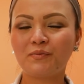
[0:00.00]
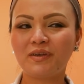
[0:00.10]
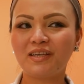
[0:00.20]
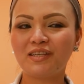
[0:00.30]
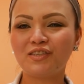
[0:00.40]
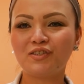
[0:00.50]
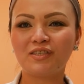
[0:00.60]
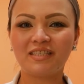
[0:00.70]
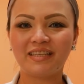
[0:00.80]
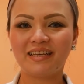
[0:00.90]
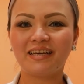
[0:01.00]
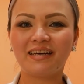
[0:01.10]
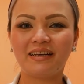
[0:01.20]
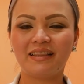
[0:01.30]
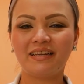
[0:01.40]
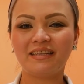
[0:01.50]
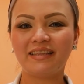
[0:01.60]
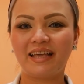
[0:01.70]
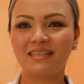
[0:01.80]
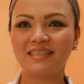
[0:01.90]
we use like a little
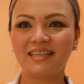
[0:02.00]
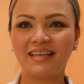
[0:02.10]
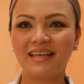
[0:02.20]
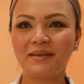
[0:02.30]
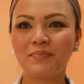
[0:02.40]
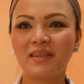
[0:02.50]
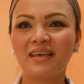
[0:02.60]
lancet